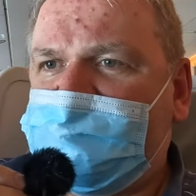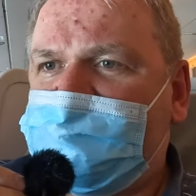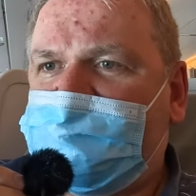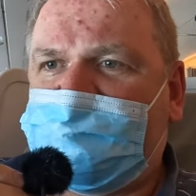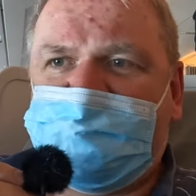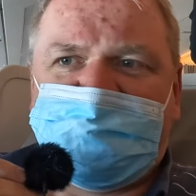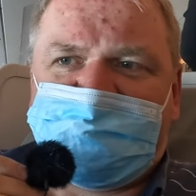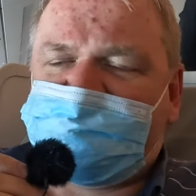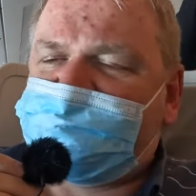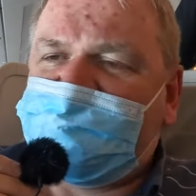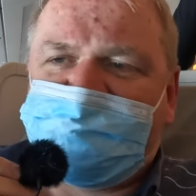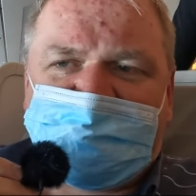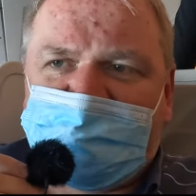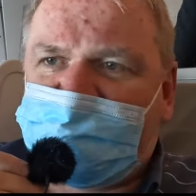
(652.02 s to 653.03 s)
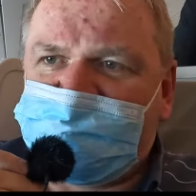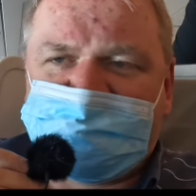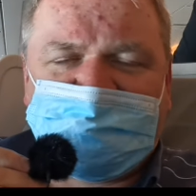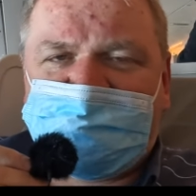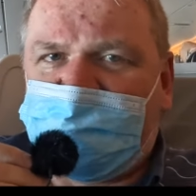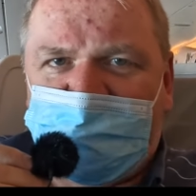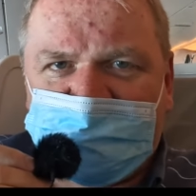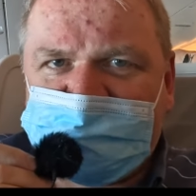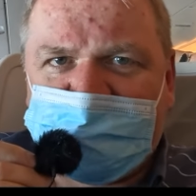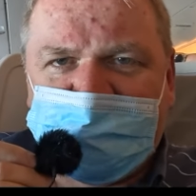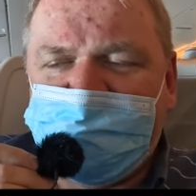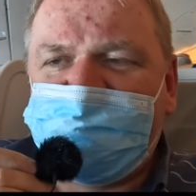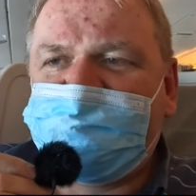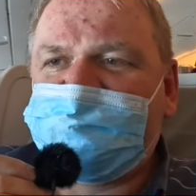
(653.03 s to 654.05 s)
and he's my favourite artist of all
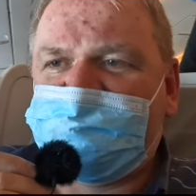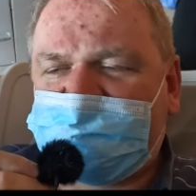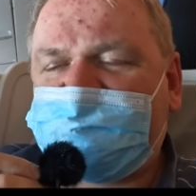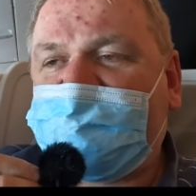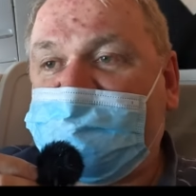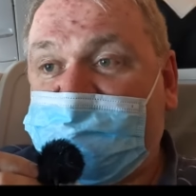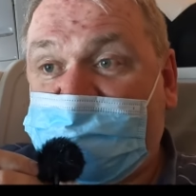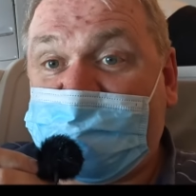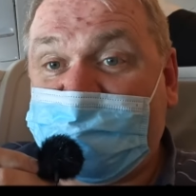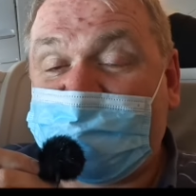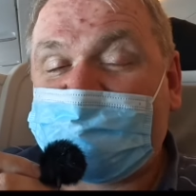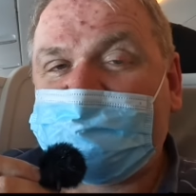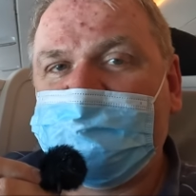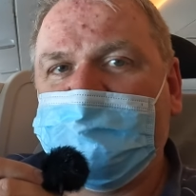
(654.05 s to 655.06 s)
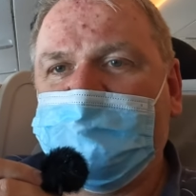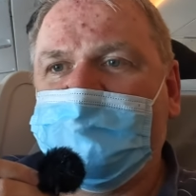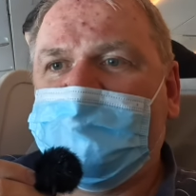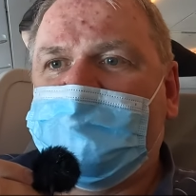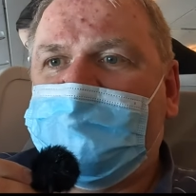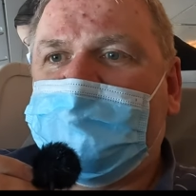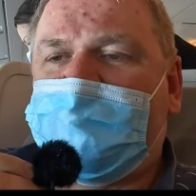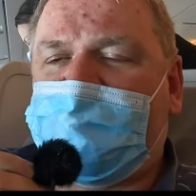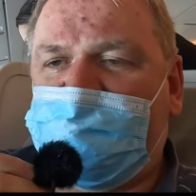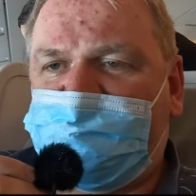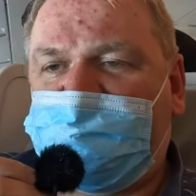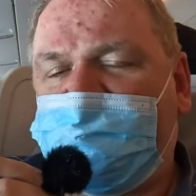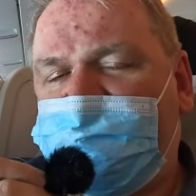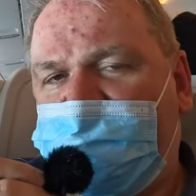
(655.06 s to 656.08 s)
time, just by chance, I
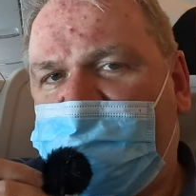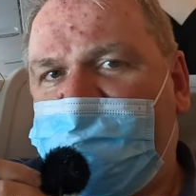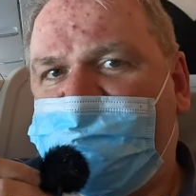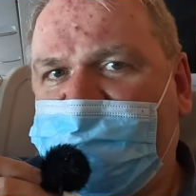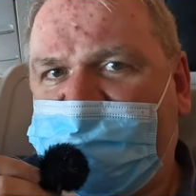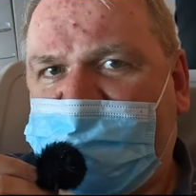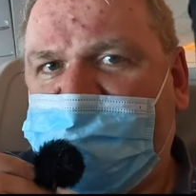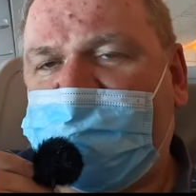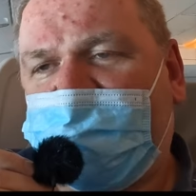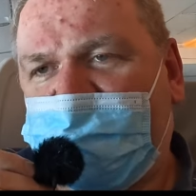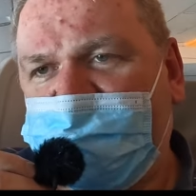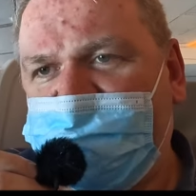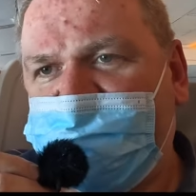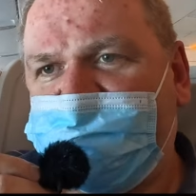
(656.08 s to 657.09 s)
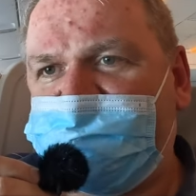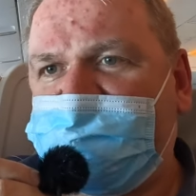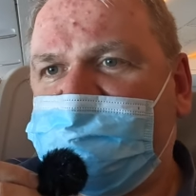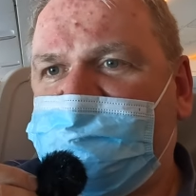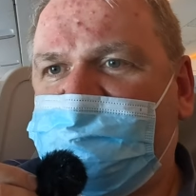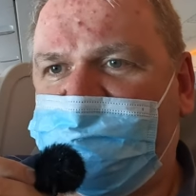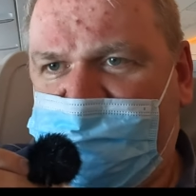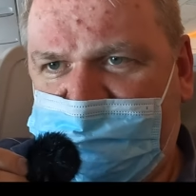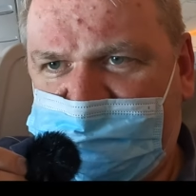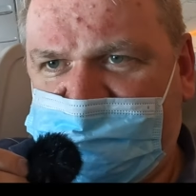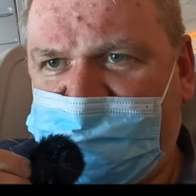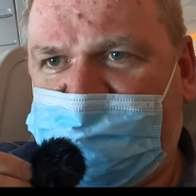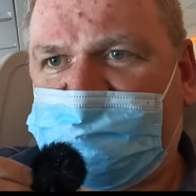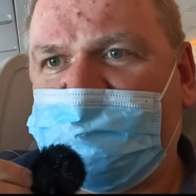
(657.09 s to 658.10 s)
put Paul Van Dyk on, the
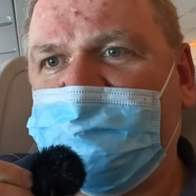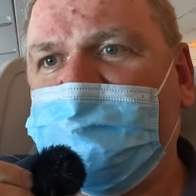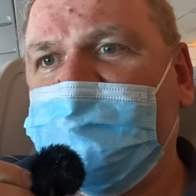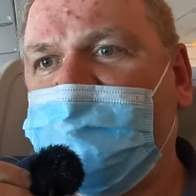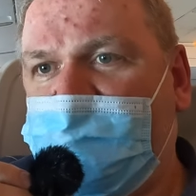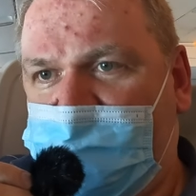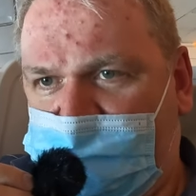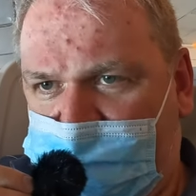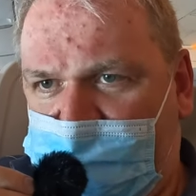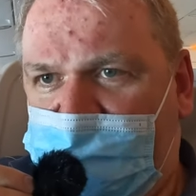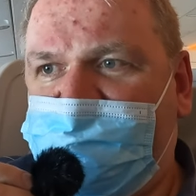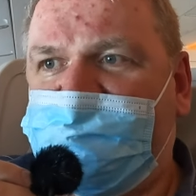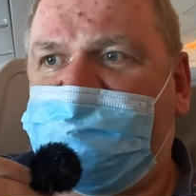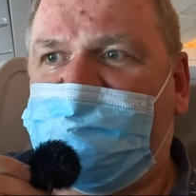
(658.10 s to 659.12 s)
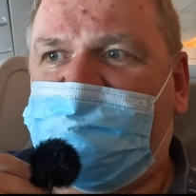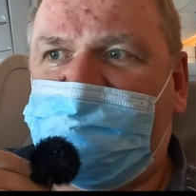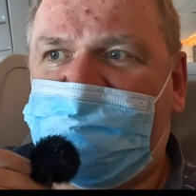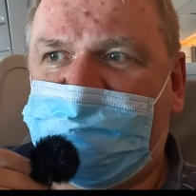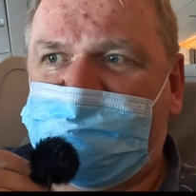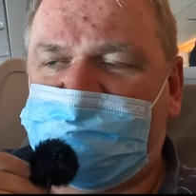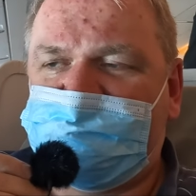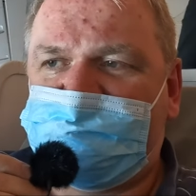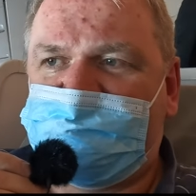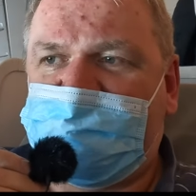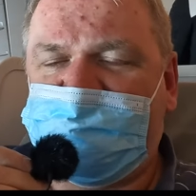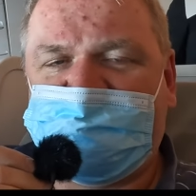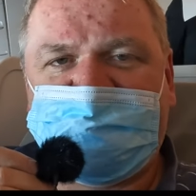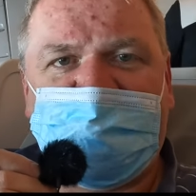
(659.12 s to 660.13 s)
music, on the
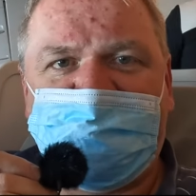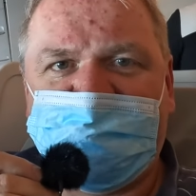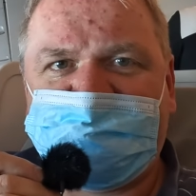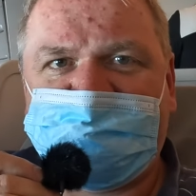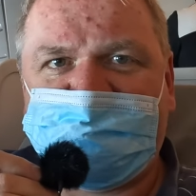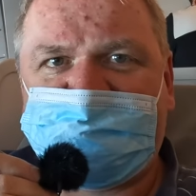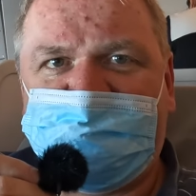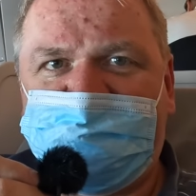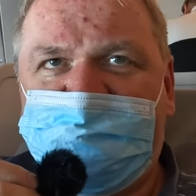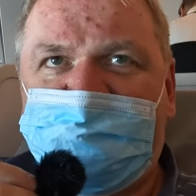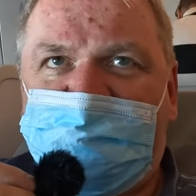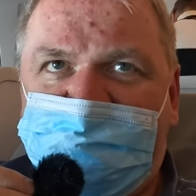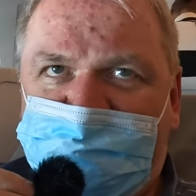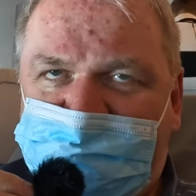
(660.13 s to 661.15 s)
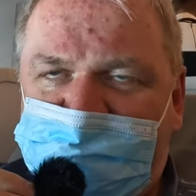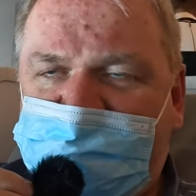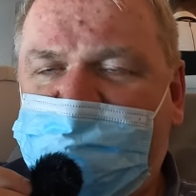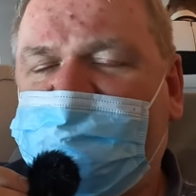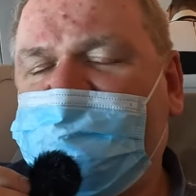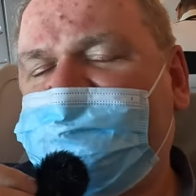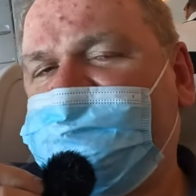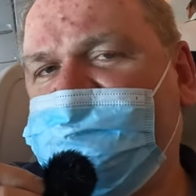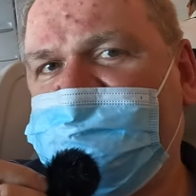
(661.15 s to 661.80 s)
entertainment system flying back from